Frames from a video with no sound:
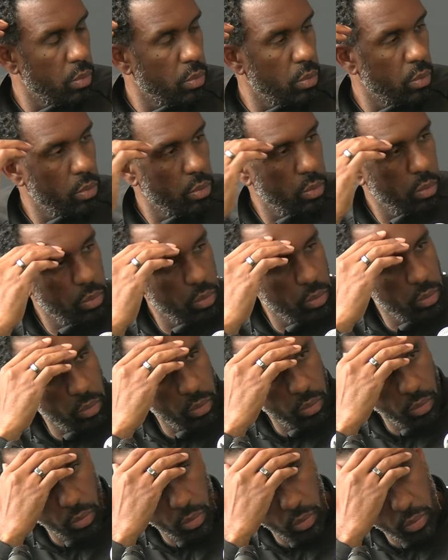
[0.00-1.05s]
we can take one
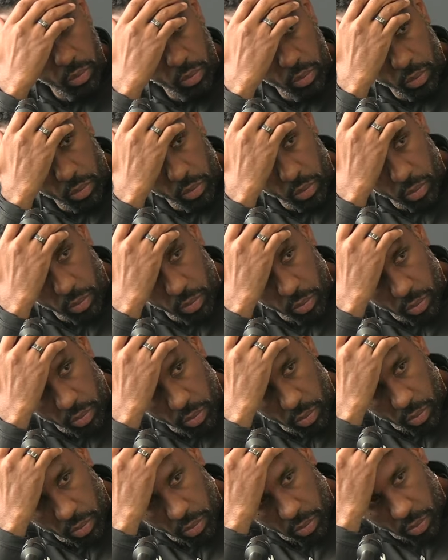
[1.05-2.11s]
more in the
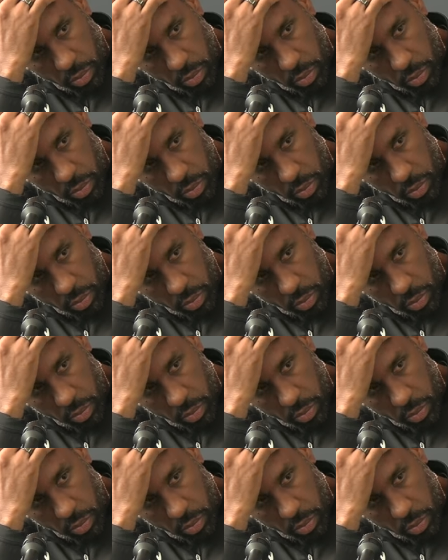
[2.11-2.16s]
room.